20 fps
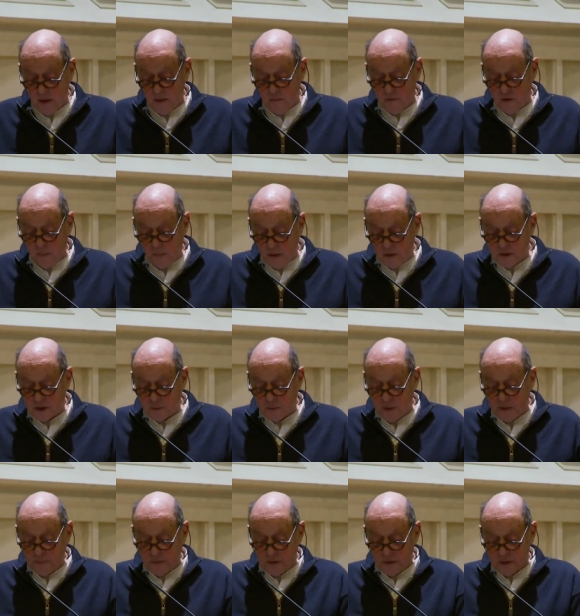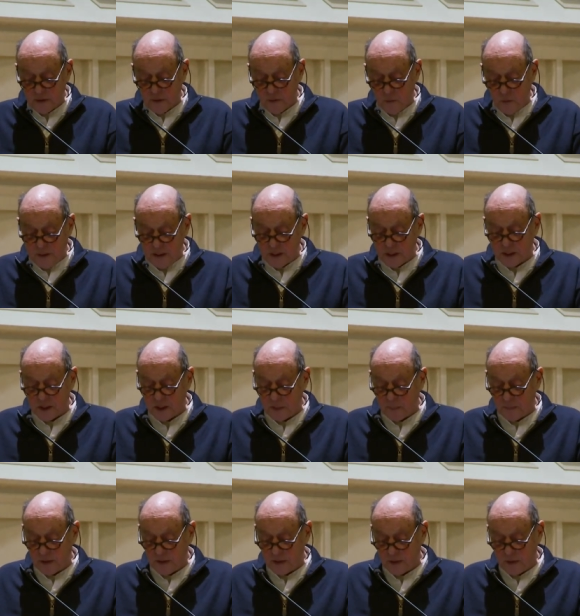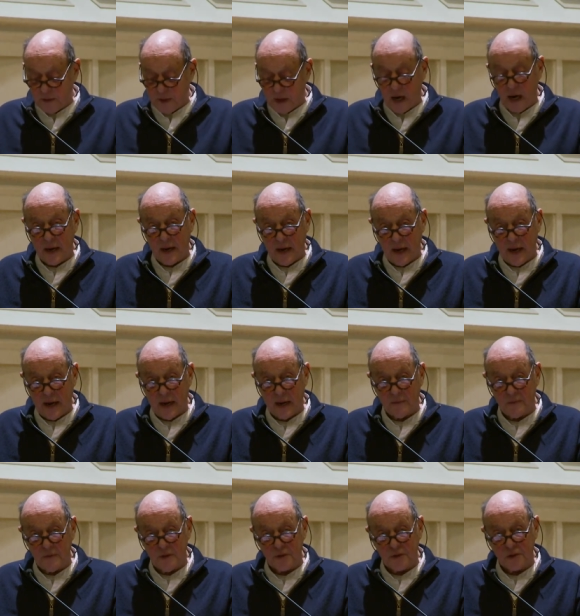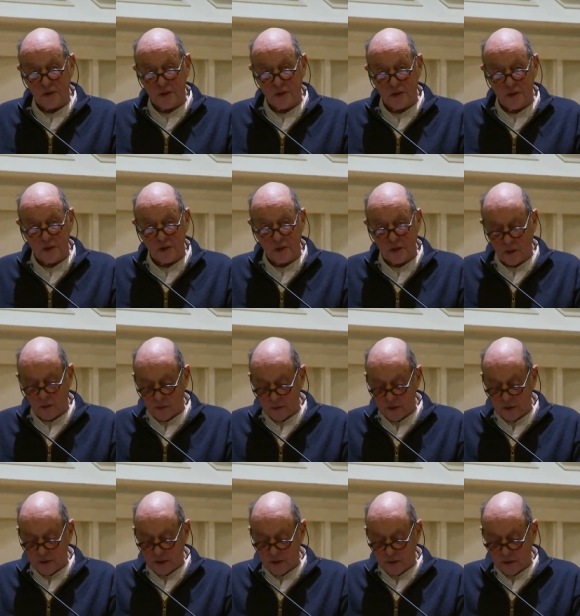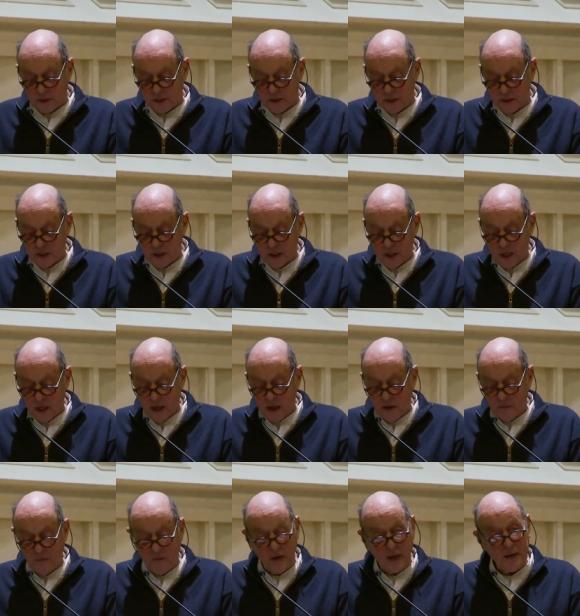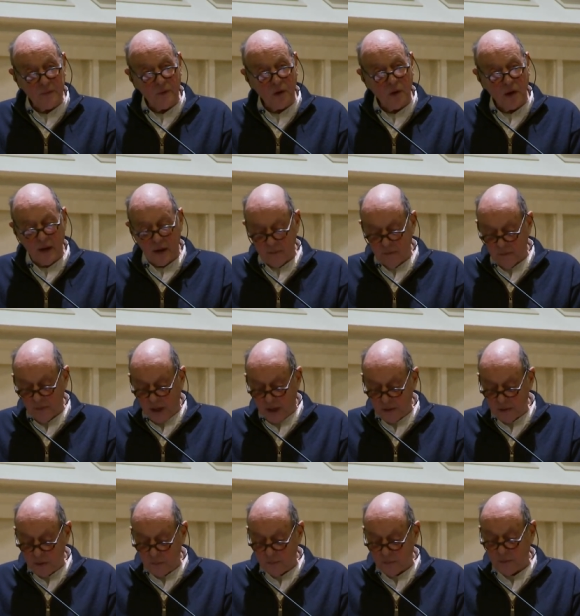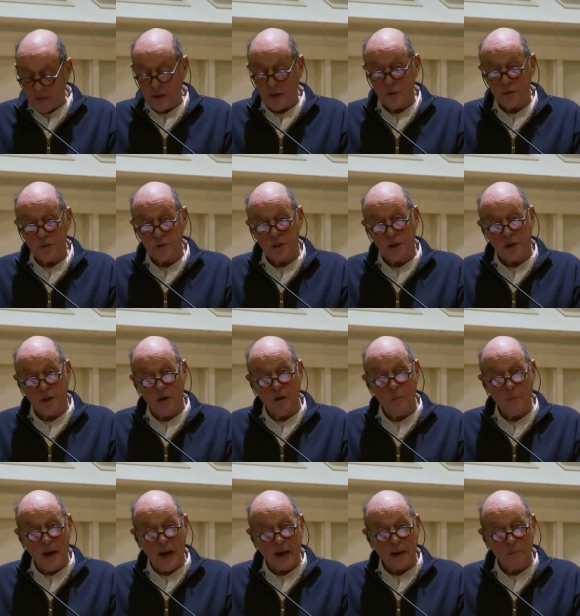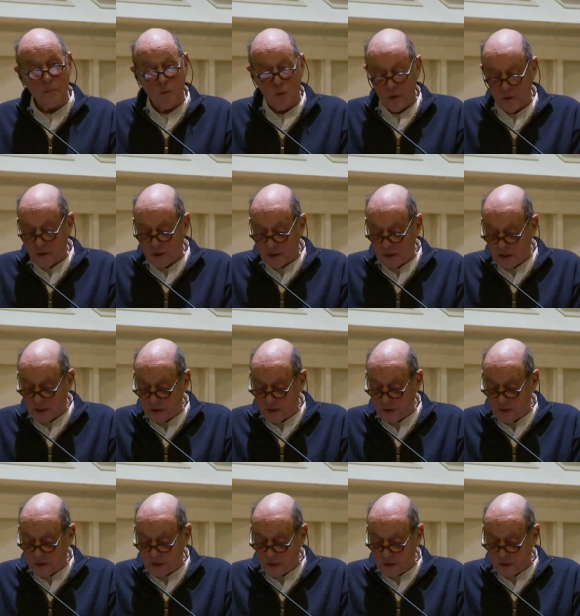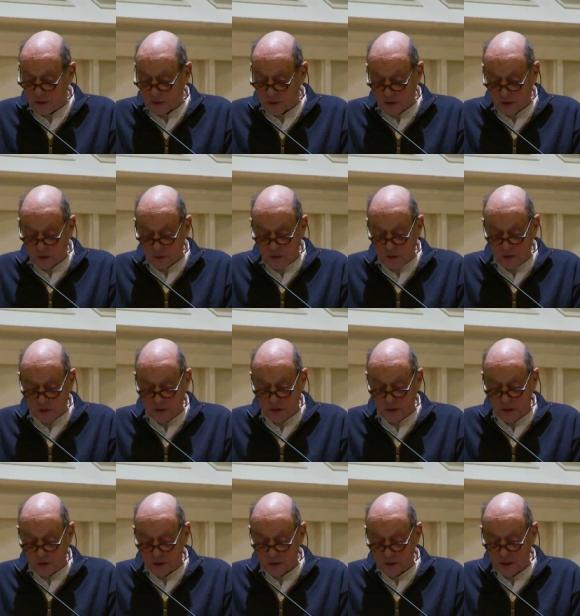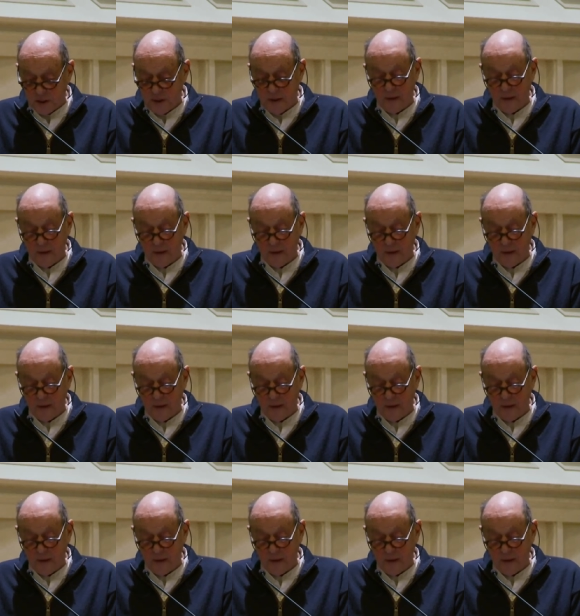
For most rivers, we simply do not have the statistical series of level and volume flows that go back more than 100 years or 200 years,